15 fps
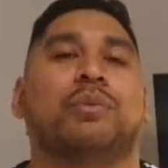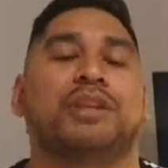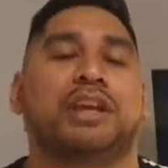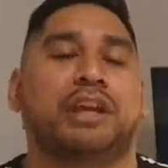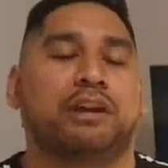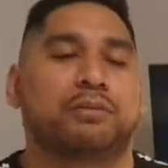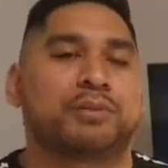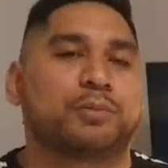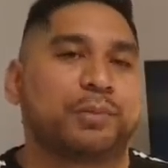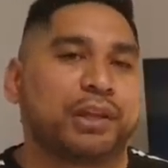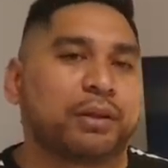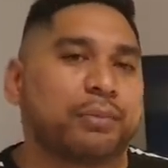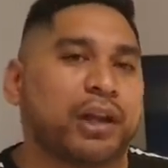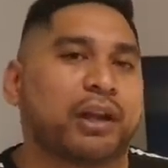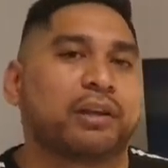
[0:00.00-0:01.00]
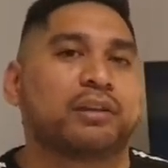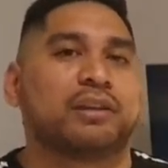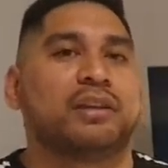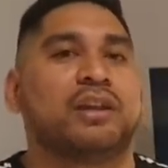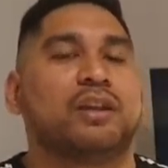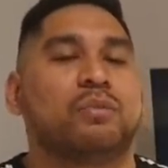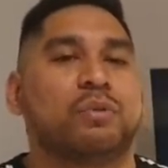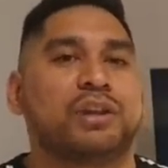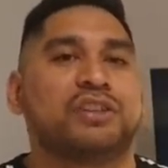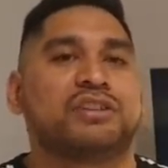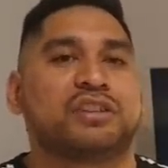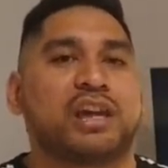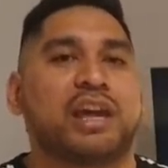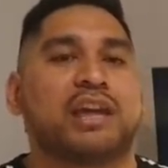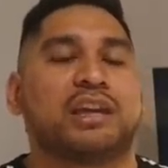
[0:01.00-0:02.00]
When you hear him speak about it, what he's
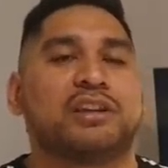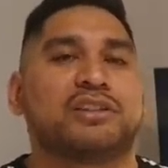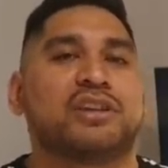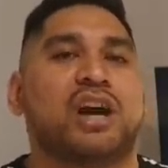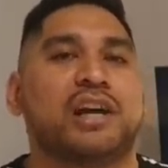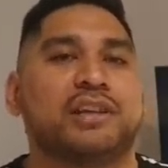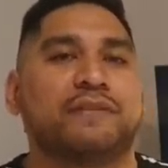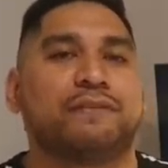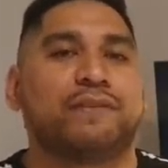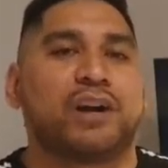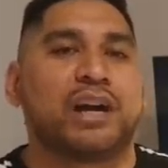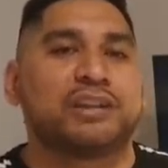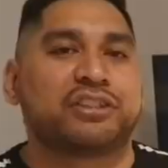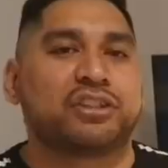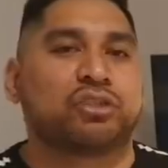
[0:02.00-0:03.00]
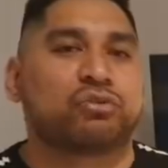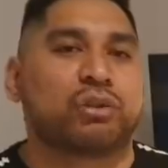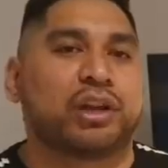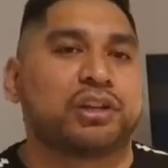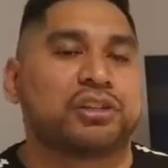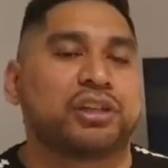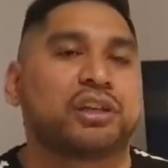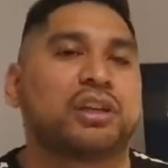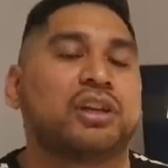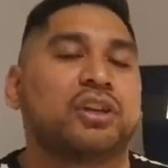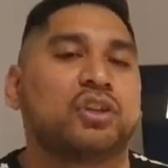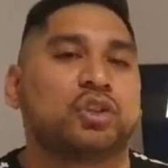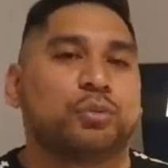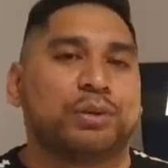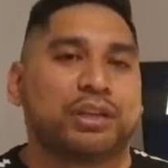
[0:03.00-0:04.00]
saying is, I devised a strategy
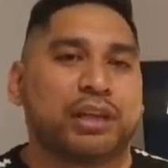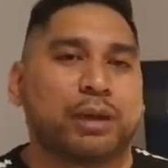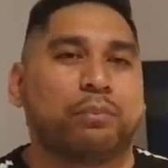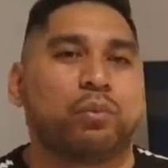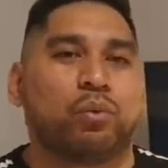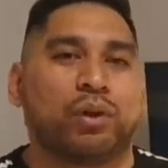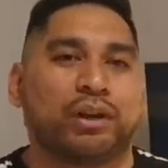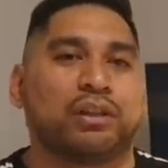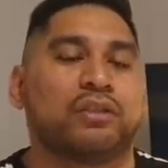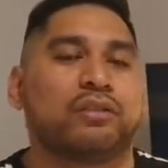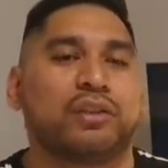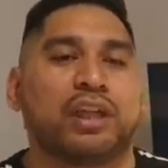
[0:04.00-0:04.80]
to be number one,